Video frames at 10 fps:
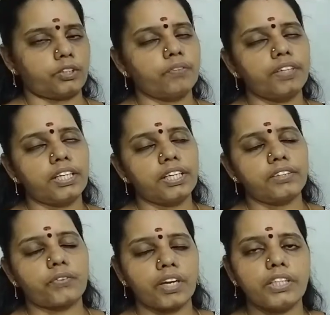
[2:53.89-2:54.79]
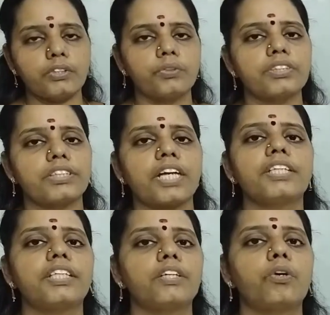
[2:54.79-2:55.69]
So when they try to
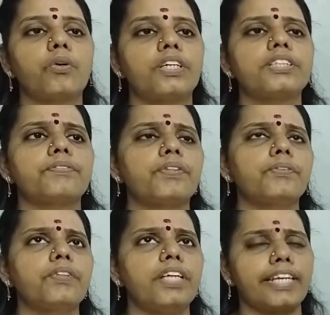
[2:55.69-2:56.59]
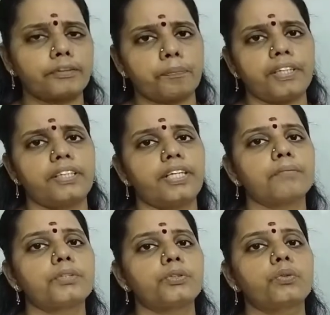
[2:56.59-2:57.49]
recite in chorus, we would expect
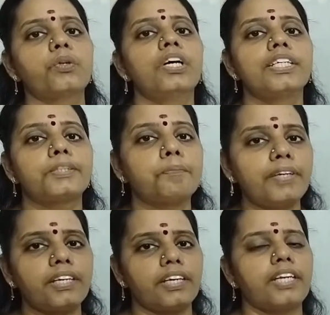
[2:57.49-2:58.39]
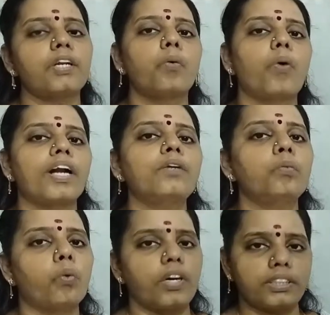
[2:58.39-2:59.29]
them to speak in
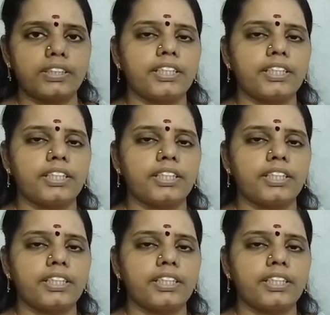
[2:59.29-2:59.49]
one voice.